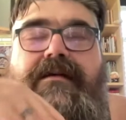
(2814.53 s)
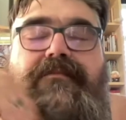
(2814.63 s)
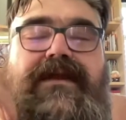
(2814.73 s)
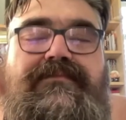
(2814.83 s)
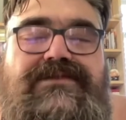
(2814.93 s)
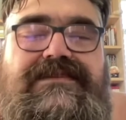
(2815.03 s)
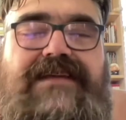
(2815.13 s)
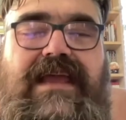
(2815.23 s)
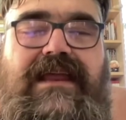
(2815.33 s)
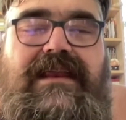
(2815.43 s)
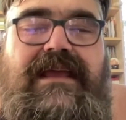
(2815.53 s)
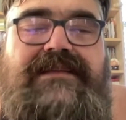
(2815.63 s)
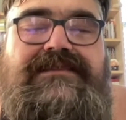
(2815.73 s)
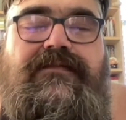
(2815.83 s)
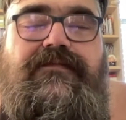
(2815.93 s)
But I'm just saying,
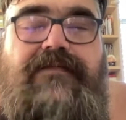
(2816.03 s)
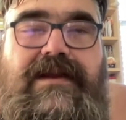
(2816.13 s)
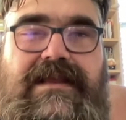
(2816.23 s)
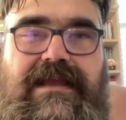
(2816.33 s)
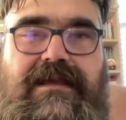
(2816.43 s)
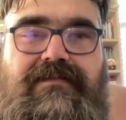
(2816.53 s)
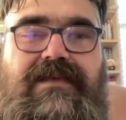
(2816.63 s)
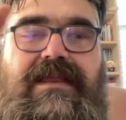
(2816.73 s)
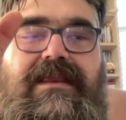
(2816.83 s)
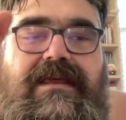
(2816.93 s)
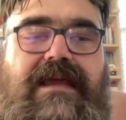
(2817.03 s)
it's funny that